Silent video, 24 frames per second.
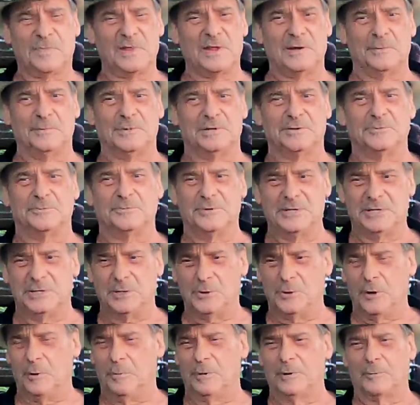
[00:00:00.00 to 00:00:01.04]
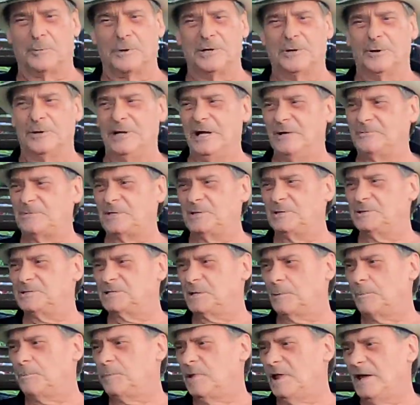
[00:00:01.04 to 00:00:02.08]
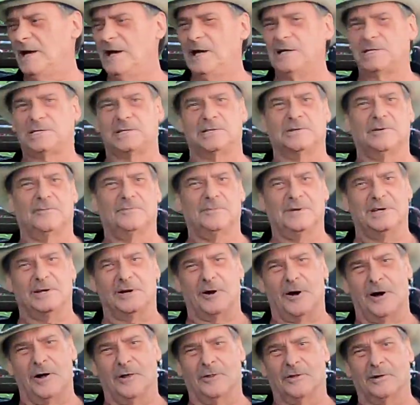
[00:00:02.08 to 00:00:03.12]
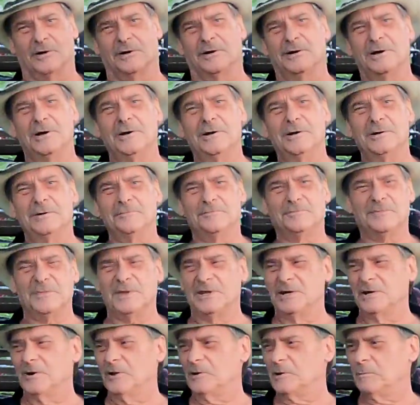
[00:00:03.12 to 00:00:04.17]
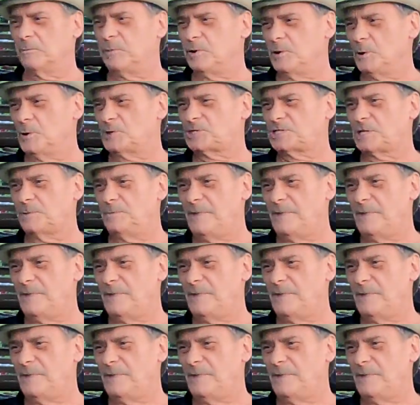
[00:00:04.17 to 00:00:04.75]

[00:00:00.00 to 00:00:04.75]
I mean, renewable. We don't have to use the plants and all the, the pollution